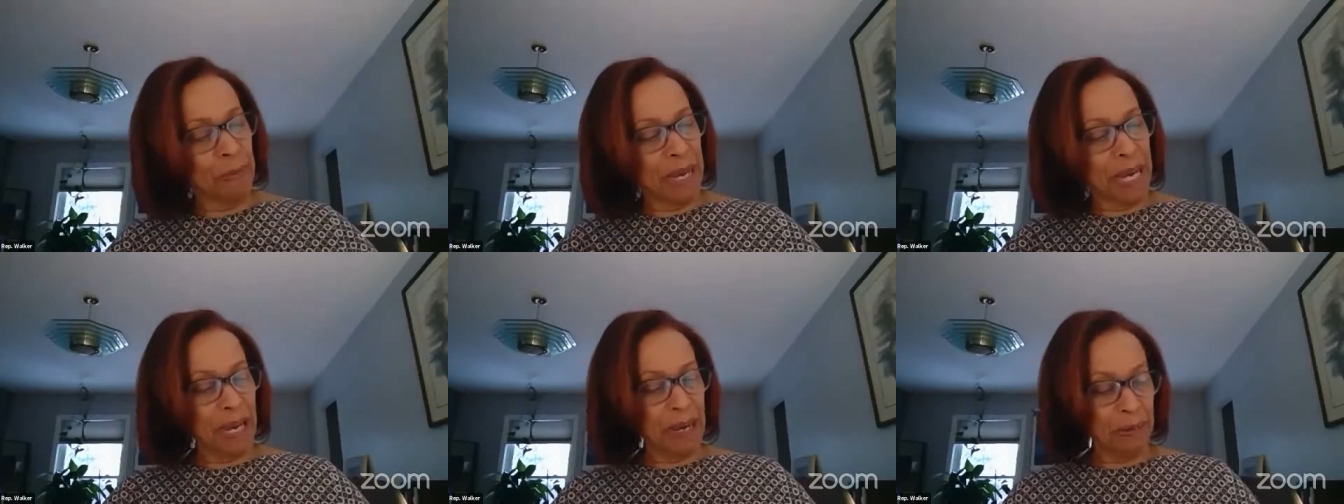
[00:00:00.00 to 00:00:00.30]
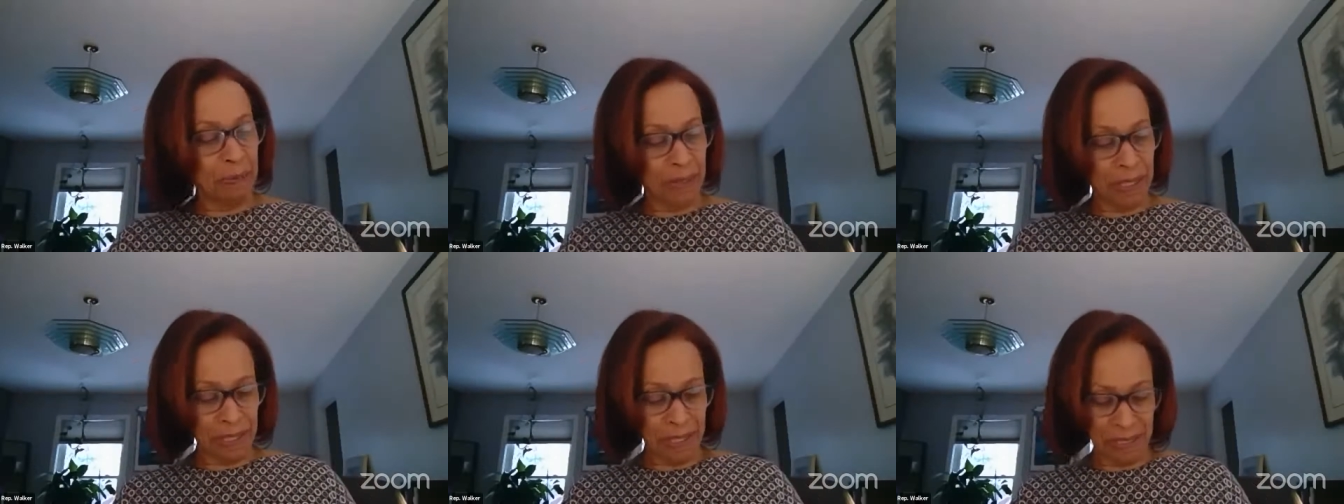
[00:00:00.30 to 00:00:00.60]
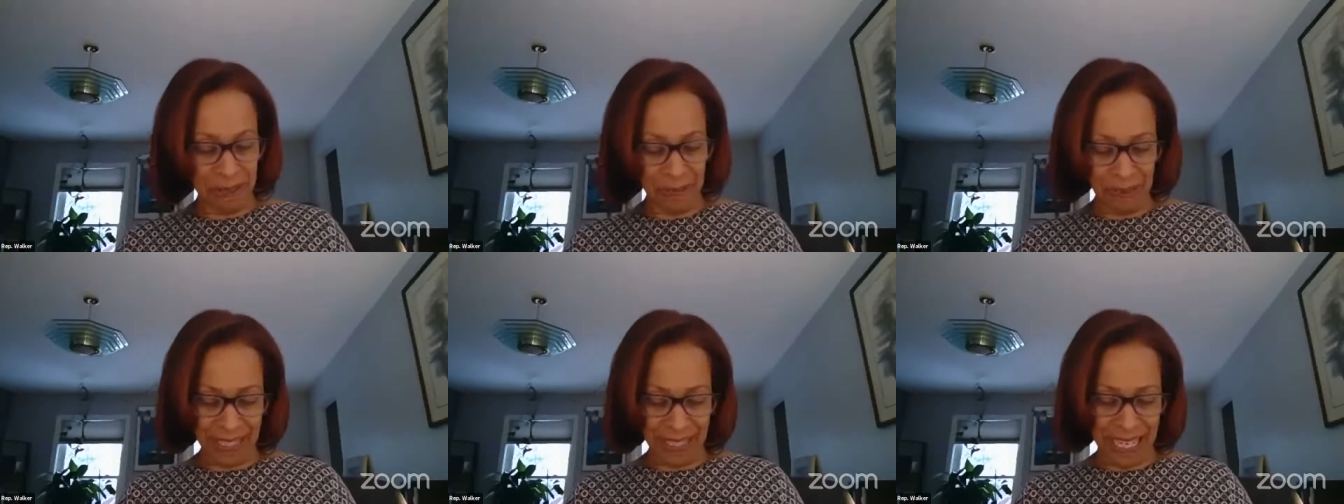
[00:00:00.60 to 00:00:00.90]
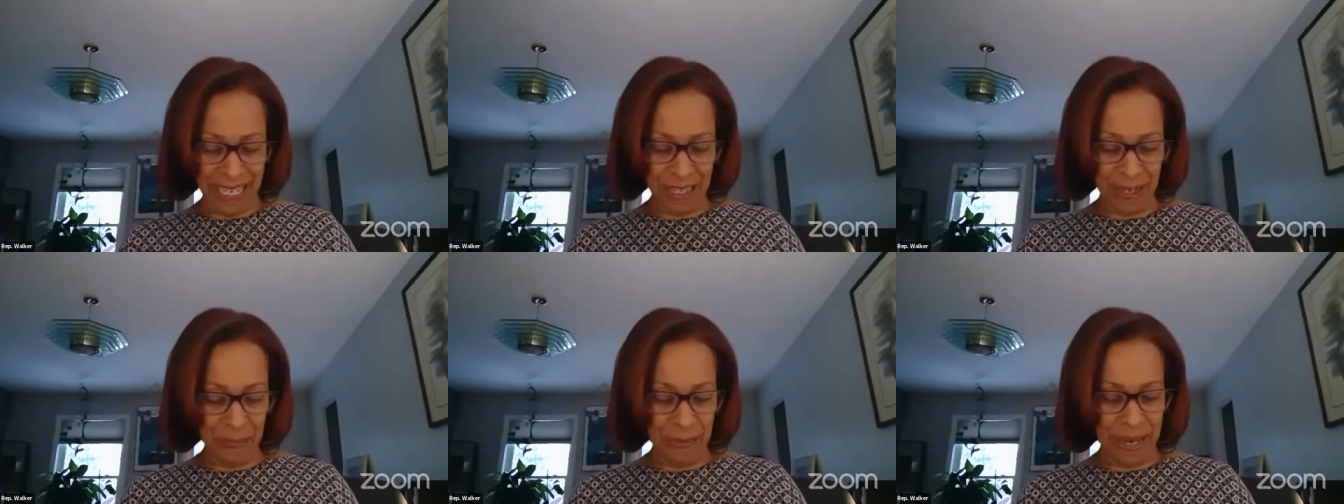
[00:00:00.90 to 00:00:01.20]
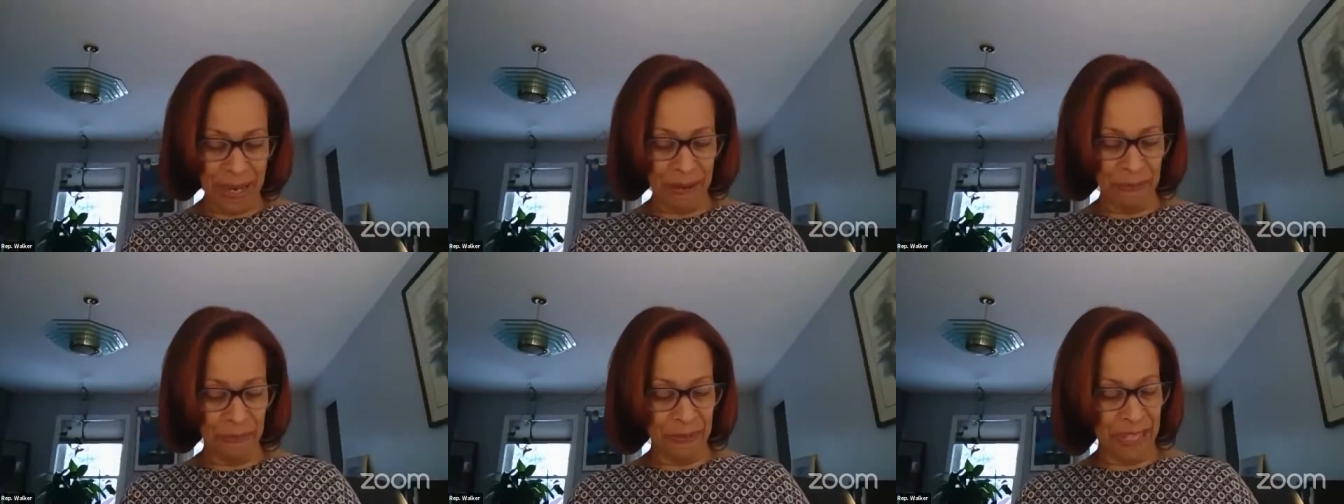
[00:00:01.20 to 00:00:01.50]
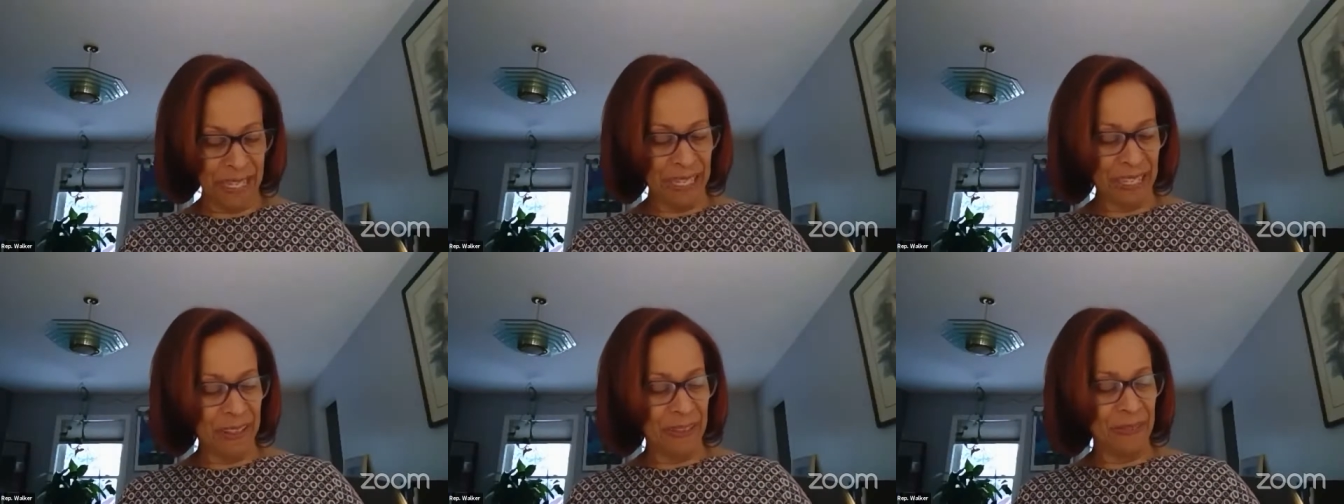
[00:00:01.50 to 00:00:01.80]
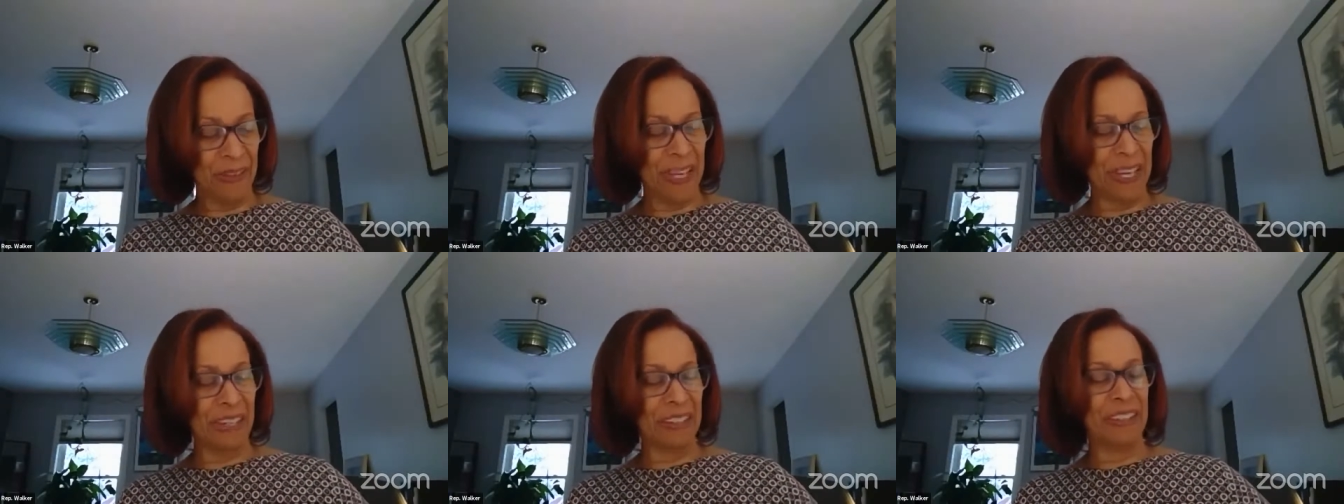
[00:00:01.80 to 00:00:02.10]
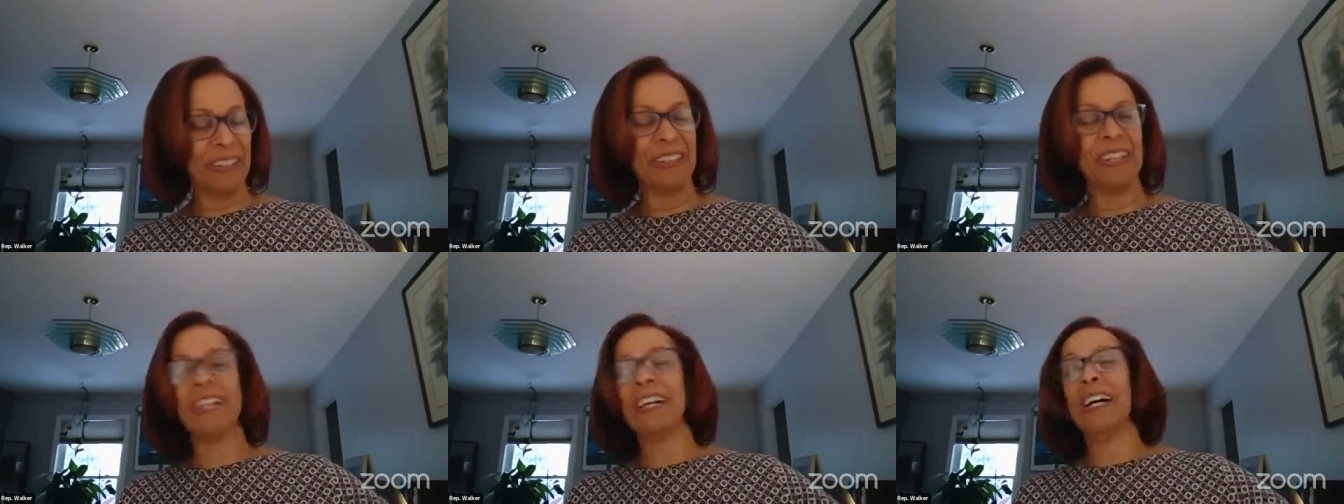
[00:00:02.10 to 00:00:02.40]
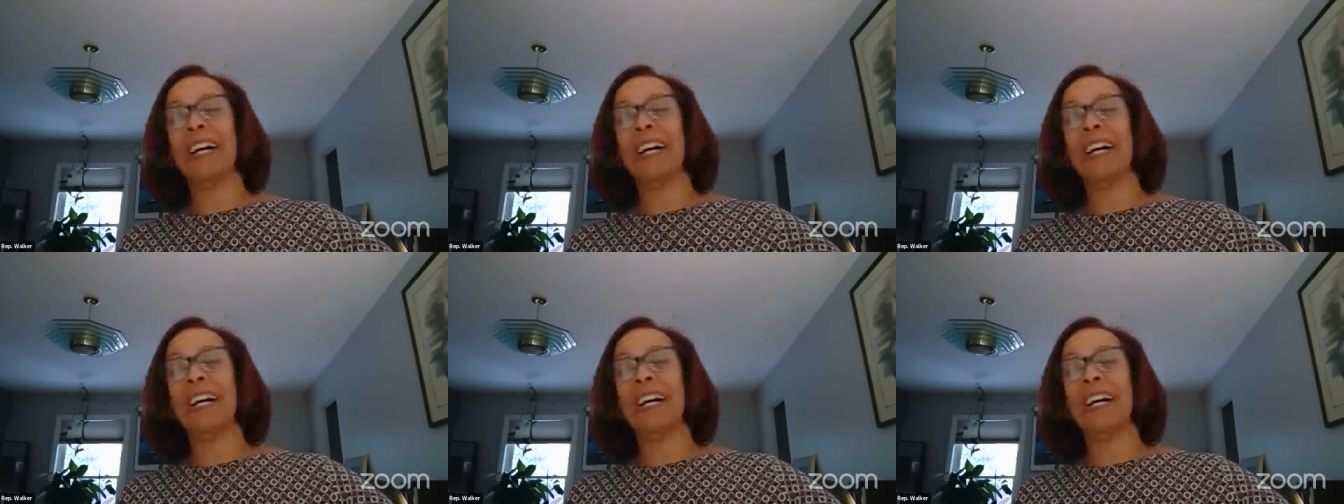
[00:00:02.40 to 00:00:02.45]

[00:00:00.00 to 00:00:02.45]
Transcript: you, ma'am. Thank you. Thank you, ma'am. Okay,